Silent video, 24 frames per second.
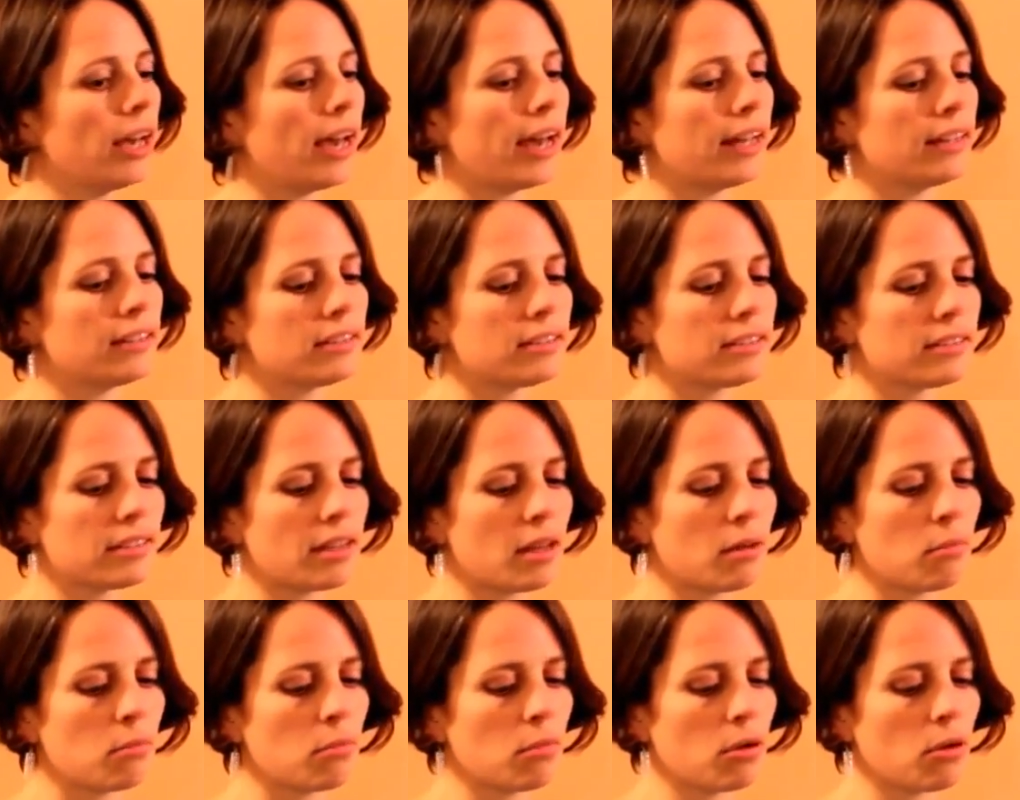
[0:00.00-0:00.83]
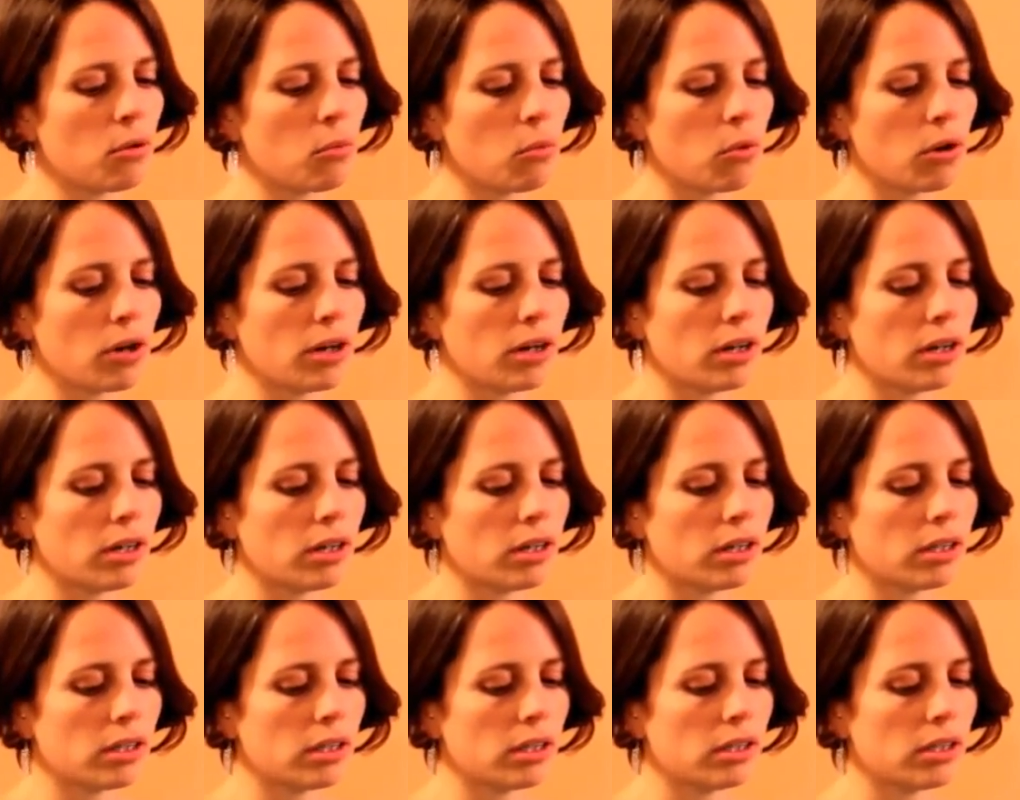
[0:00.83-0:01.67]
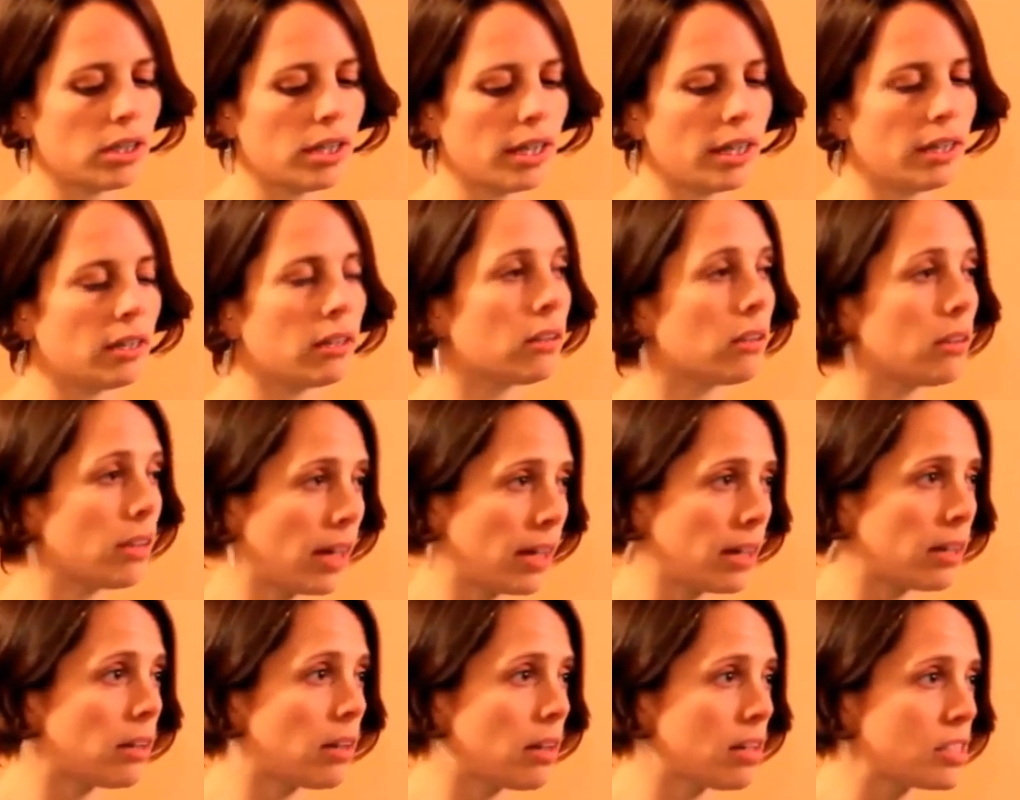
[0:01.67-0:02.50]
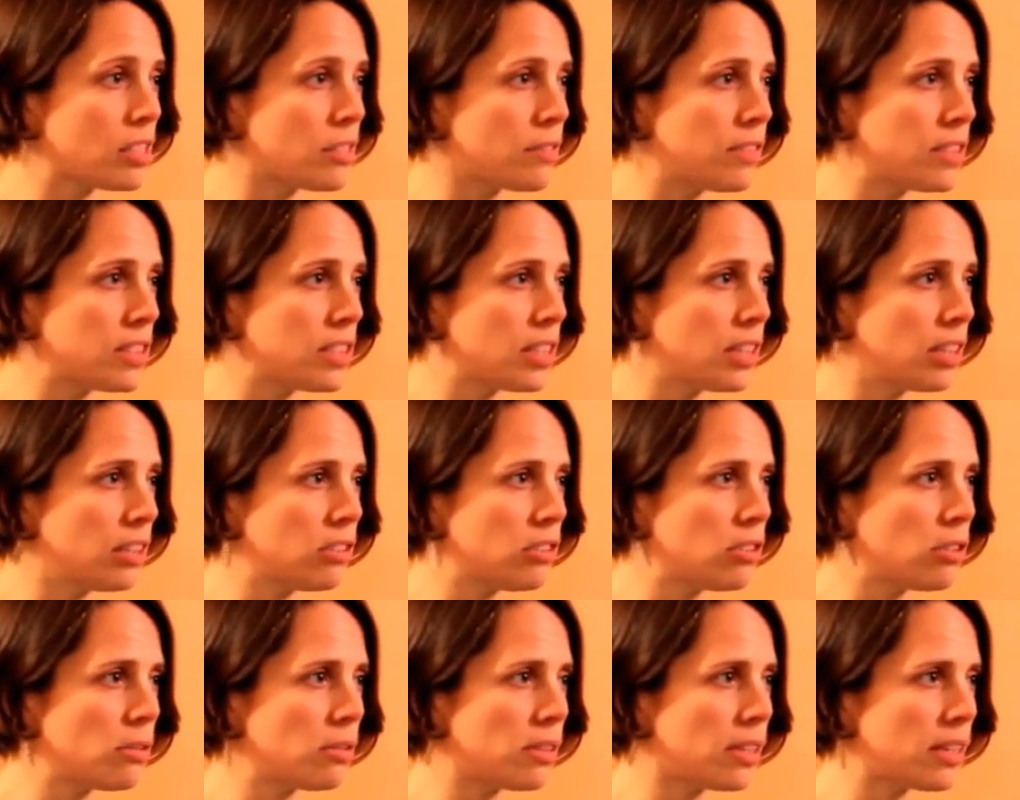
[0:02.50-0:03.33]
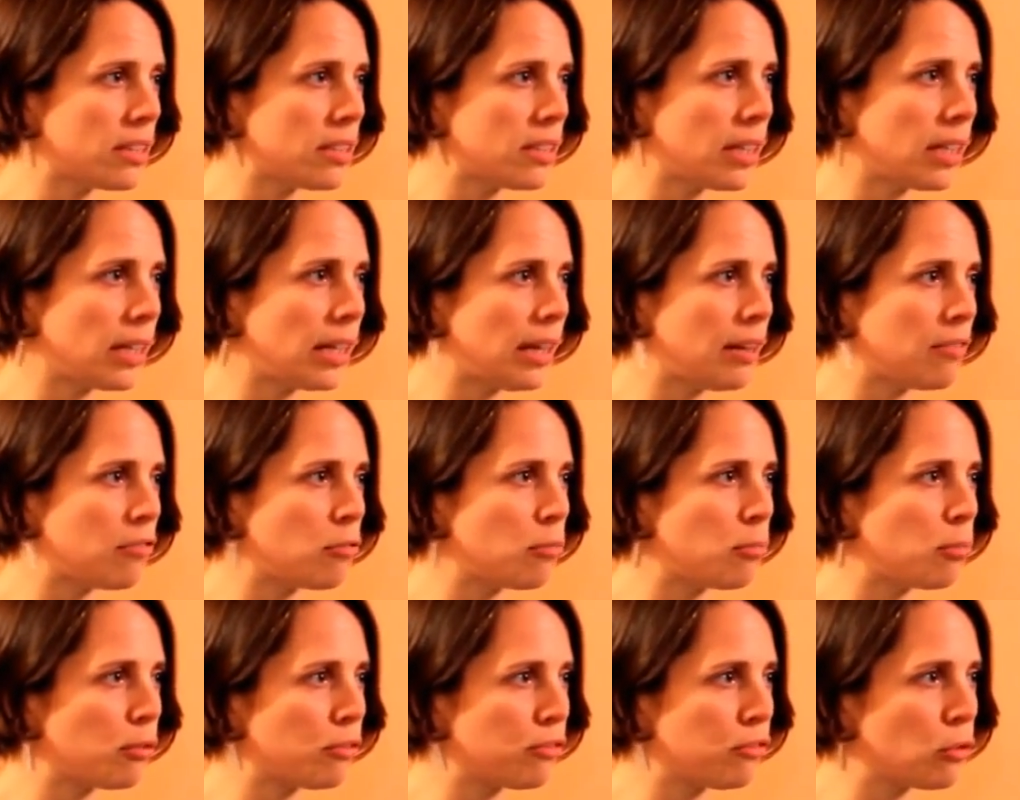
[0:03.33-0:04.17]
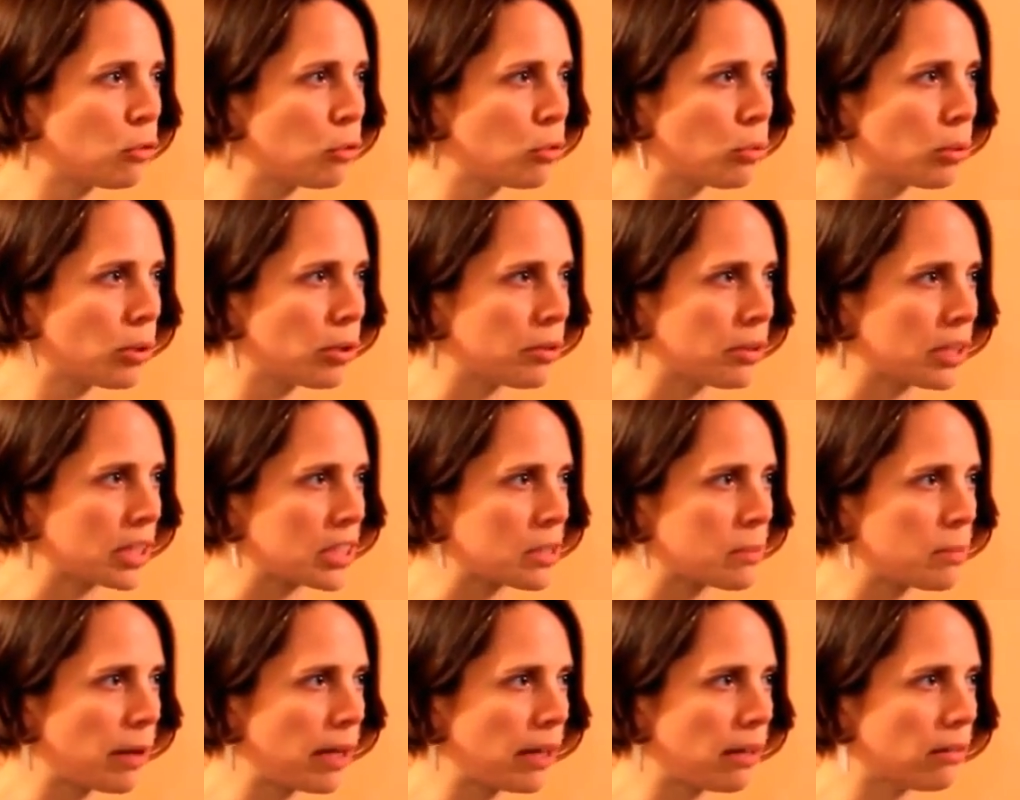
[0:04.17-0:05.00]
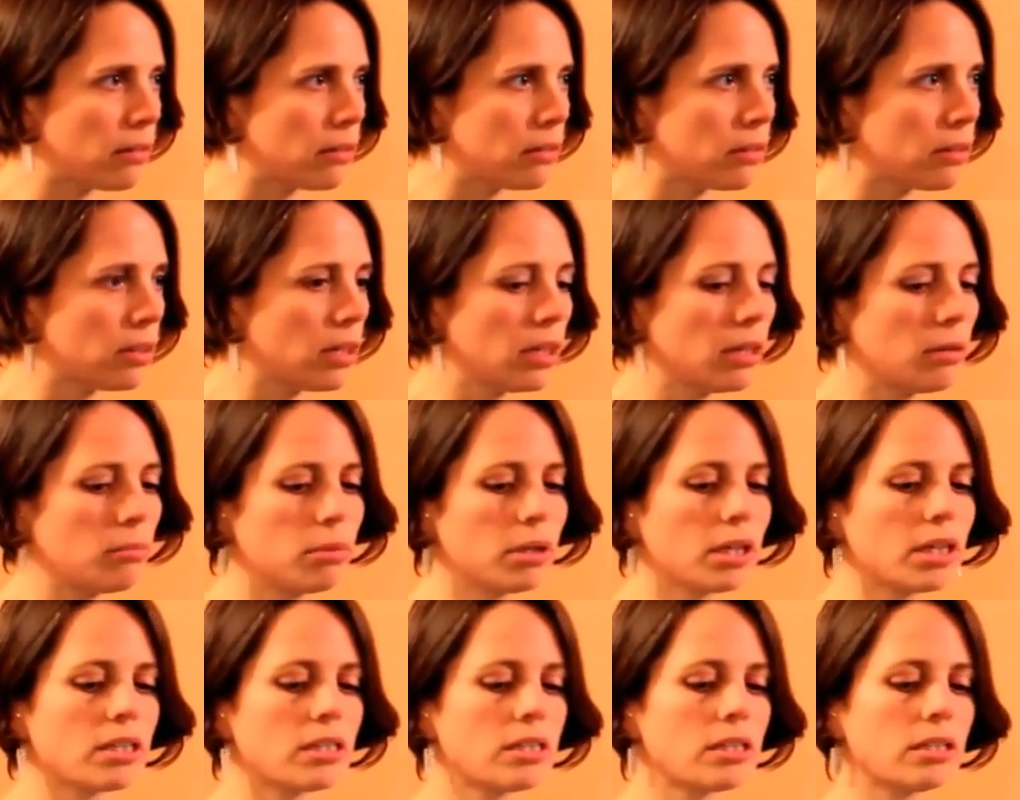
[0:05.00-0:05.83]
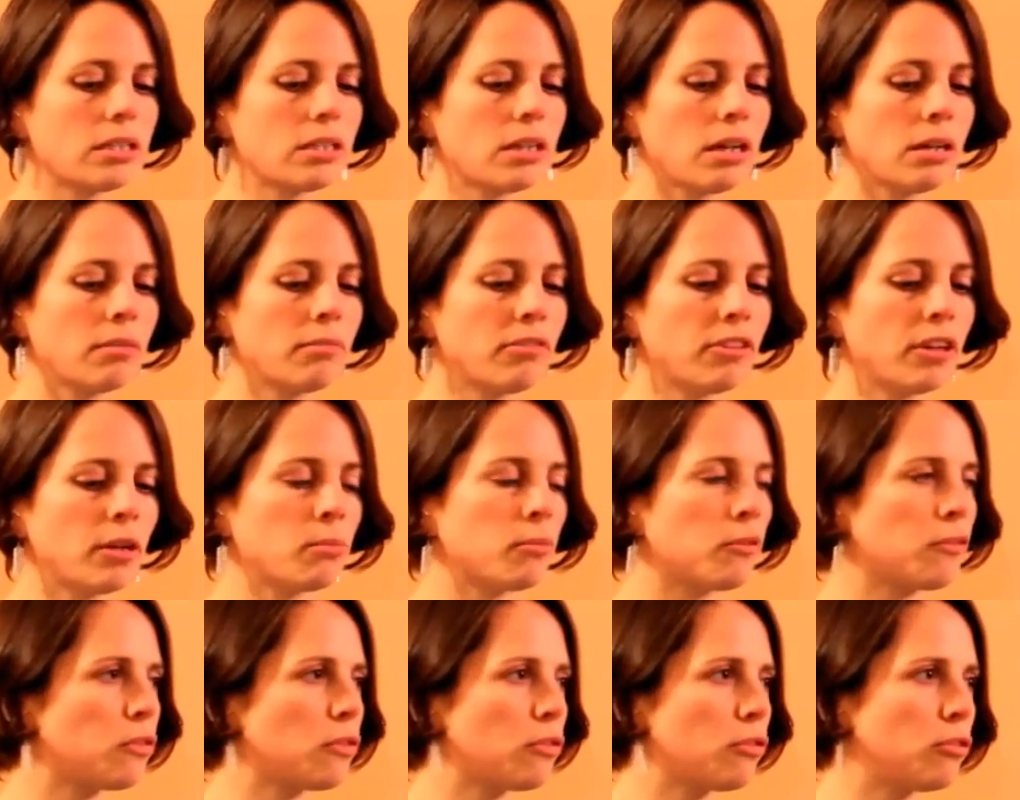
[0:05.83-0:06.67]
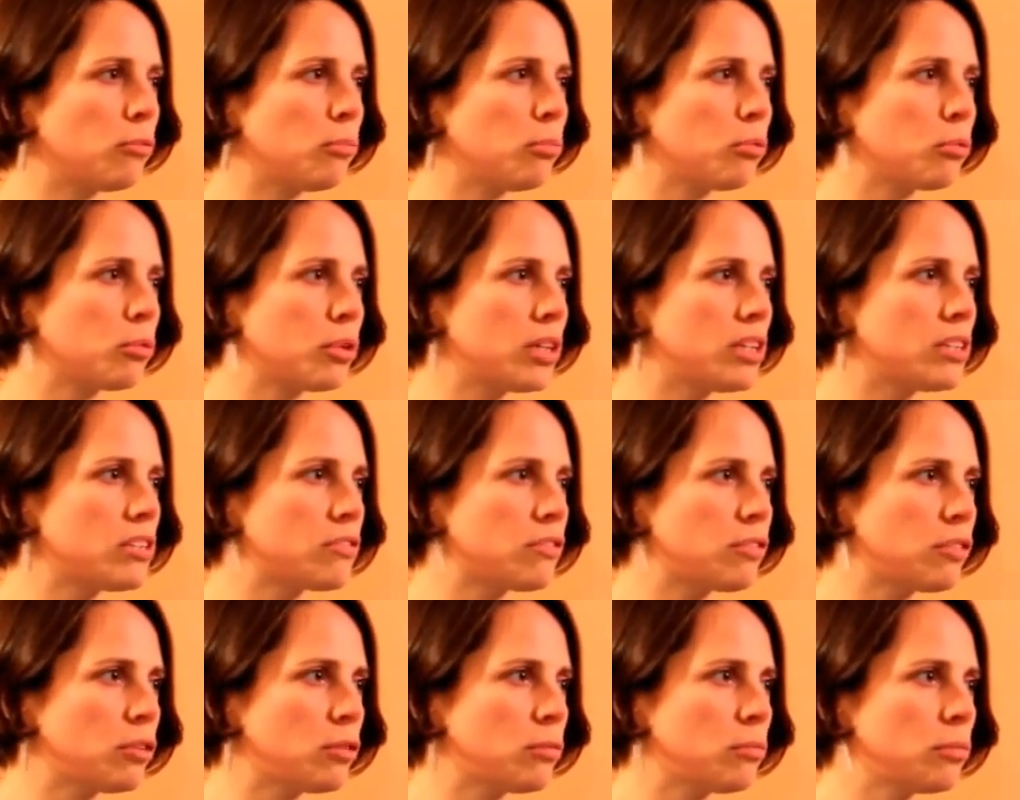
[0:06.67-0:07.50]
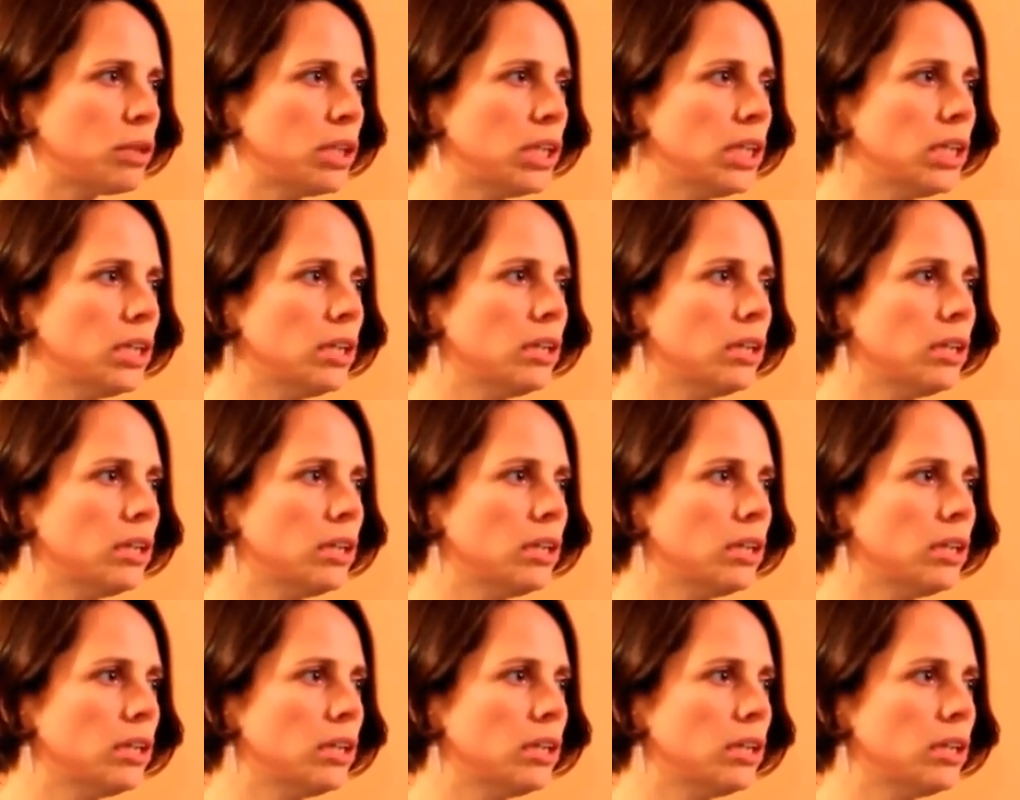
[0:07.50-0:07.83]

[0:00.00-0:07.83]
and some were in that last visit in 2011 before we were expelled, because the time frame of the report is from